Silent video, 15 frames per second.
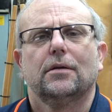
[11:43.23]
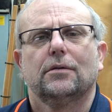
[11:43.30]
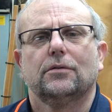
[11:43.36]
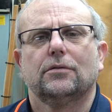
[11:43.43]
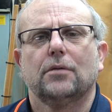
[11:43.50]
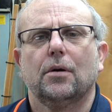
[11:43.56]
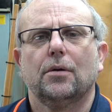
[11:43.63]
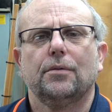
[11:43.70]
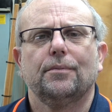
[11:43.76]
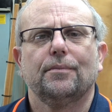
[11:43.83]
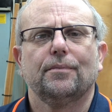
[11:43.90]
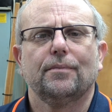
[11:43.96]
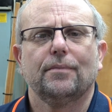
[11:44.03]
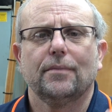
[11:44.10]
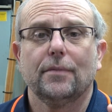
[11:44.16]
So
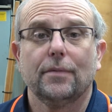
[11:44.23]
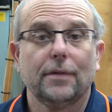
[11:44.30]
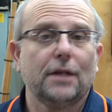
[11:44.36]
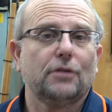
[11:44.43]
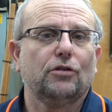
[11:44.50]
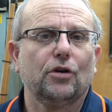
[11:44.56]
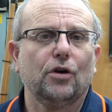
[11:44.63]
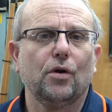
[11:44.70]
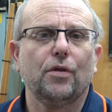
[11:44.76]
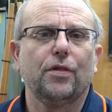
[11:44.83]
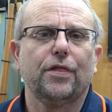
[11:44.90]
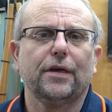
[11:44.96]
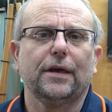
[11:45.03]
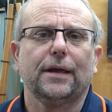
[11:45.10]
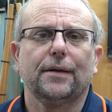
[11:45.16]
that's a good
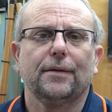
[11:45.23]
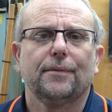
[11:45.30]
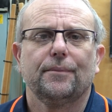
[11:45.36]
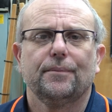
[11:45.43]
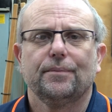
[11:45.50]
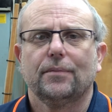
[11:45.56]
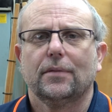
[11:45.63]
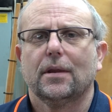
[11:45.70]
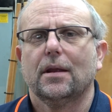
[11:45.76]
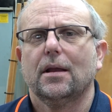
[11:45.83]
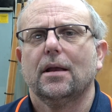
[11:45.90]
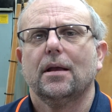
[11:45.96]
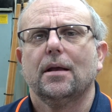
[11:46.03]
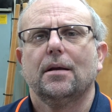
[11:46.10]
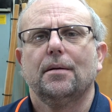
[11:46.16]
thing.
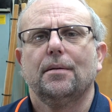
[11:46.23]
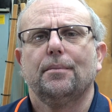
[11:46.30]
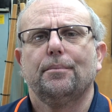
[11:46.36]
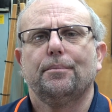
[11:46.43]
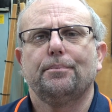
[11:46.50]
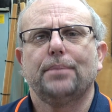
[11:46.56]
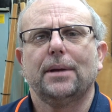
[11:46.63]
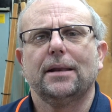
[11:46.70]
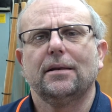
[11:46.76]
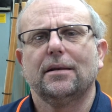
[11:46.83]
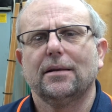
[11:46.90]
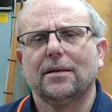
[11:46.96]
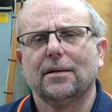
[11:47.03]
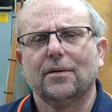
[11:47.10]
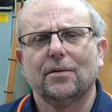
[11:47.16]
But
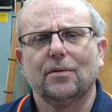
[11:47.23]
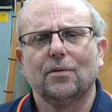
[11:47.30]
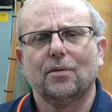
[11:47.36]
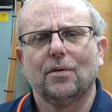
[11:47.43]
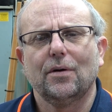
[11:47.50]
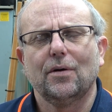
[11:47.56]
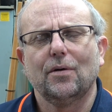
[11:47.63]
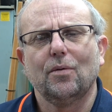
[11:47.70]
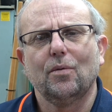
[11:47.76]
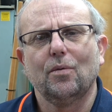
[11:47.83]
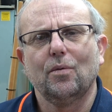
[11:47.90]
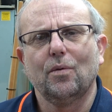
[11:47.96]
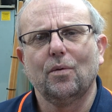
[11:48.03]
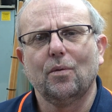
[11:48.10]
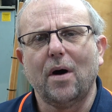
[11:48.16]

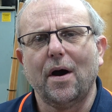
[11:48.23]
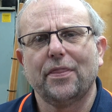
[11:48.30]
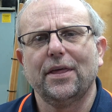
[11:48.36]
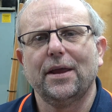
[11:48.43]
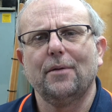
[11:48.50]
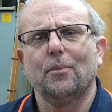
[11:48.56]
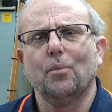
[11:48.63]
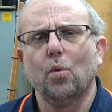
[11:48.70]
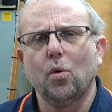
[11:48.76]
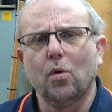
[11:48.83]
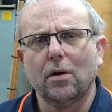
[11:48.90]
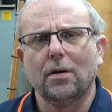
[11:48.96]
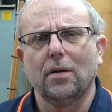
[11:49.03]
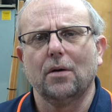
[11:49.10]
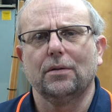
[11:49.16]
I think
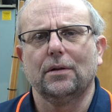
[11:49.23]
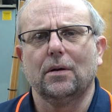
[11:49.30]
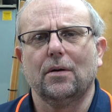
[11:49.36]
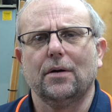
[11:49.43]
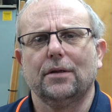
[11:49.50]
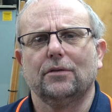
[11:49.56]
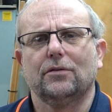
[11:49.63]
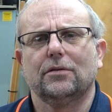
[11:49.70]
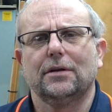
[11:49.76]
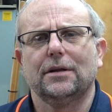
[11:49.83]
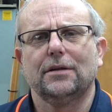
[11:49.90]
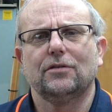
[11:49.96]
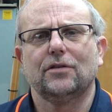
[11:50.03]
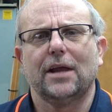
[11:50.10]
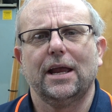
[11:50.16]
more along the lines that
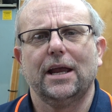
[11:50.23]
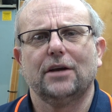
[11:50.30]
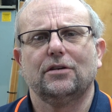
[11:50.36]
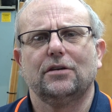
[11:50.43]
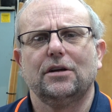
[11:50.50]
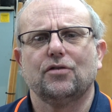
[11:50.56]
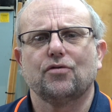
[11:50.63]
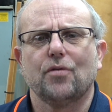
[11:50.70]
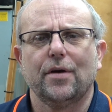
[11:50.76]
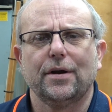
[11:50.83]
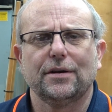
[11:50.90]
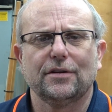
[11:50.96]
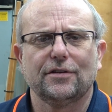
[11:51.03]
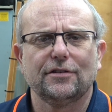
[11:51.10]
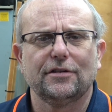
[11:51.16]
it's actually trying
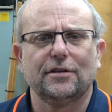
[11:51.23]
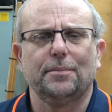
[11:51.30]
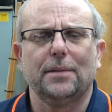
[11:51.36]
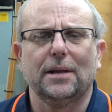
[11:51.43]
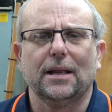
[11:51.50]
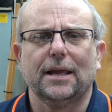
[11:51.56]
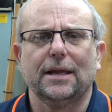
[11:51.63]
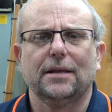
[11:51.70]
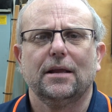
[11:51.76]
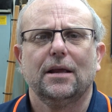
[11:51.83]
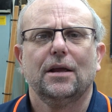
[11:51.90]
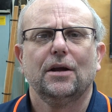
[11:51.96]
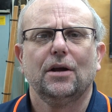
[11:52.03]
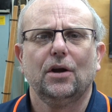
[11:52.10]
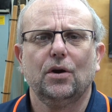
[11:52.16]
to simulate
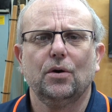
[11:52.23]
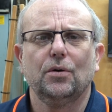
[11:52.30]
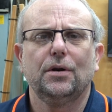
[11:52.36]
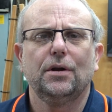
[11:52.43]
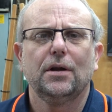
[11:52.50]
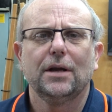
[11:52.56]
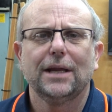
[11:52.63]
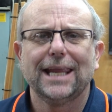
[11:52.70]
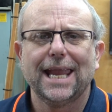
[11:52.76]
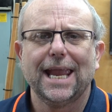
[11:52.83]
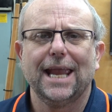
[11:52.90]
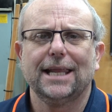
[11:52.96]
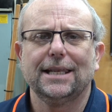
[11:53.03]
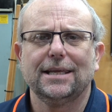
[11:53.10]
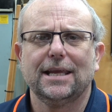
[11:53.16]
good C
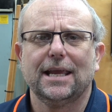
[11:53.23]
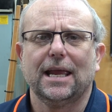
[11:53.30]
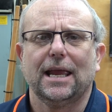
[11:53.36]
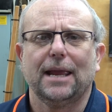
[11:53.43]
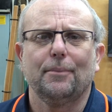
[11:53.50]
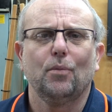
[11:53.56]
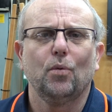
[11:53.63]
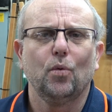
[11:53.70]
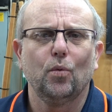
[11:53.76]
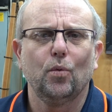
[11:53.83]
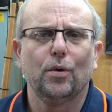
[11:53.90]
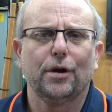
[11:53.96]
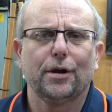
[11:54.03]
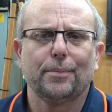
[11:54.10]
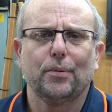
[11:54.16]
A D-C A M
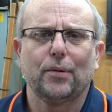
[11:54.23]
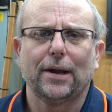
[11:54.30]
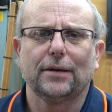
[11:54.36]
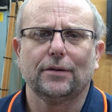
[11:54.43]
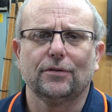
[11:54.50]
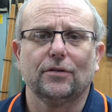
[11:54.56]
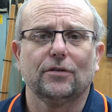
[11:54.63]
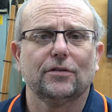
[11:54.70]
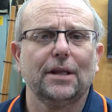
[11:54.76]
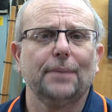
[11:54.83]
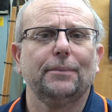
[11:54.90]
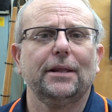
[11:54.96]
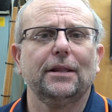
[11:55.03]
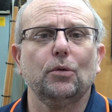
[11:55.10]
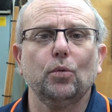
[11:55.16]
work practices,
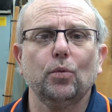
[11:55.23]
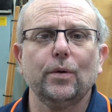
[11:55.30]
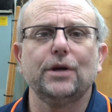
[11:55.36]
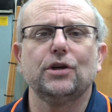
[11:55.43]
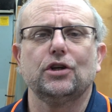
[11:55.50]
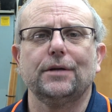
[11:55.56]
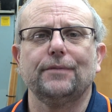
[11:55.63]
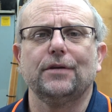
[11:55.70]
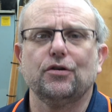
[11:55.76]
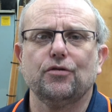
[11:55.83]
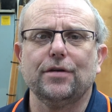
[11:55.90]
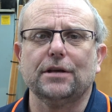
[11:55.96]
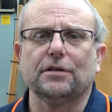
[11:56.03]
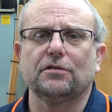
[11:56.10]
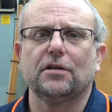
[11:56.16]
something that we should have
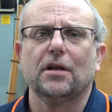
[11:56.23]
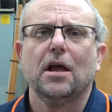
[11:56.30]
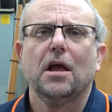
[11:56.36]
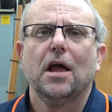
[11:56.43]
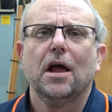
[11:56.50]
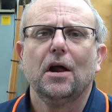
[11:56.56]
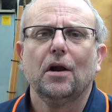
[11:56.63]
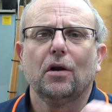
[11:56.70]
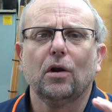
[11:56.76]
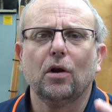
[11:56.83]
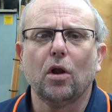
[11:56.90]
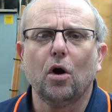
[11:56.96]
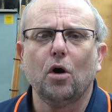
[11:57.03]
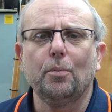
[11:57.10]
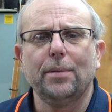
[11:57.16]
addressed
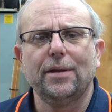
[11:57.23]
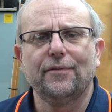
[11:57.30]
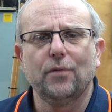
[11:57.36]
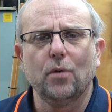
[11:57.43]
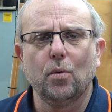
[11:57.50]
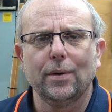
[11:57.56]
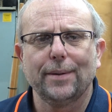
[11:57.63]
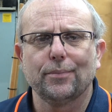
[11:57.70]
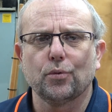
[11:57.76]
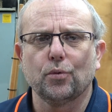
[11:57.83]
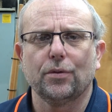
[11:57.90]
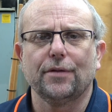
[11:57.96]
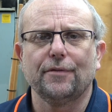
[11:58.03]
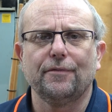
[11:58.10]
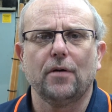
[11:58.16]
long before we
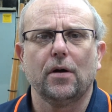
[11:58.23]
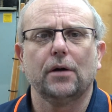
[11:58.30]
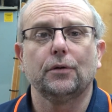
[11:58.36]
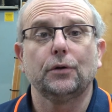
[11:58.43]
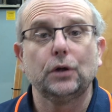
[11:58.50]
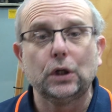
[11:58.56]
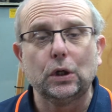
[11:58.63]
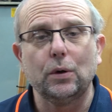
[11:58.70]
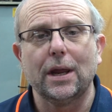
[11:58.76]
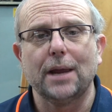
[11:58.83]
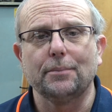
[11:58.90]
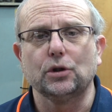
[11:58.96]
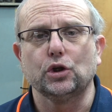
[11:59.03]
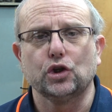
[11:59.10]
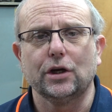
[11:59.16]
brought the file to our
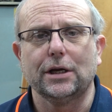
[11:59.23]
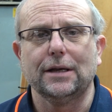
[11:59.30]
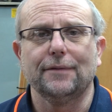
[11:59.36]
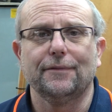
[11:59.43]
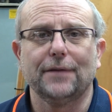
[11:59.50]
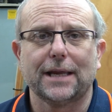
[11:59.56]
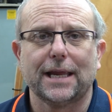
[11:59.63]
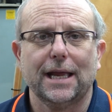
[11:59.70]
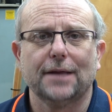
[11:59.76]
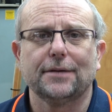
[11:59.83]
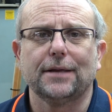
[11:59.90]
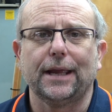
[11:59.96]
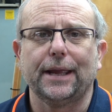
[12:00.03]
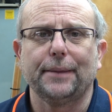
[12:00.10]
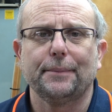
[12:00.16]
machine for cutting.